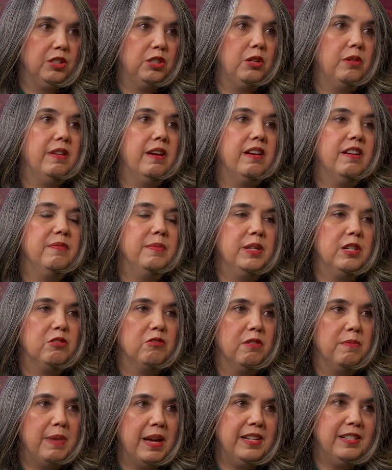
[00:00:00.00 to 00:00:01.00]
So there have been
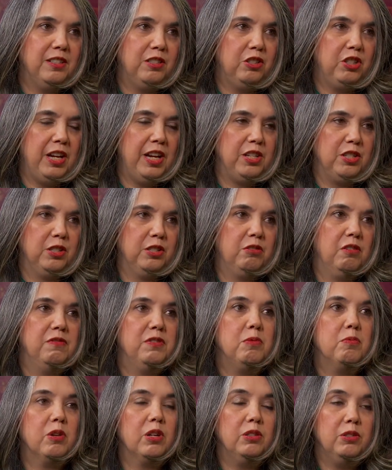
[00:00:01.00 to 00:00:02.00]
tremendous changes. So if
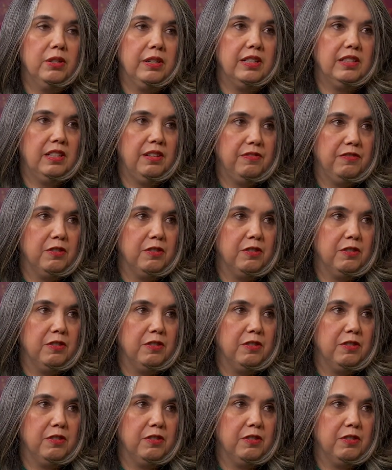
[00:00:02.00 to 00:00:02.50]
you were to look at the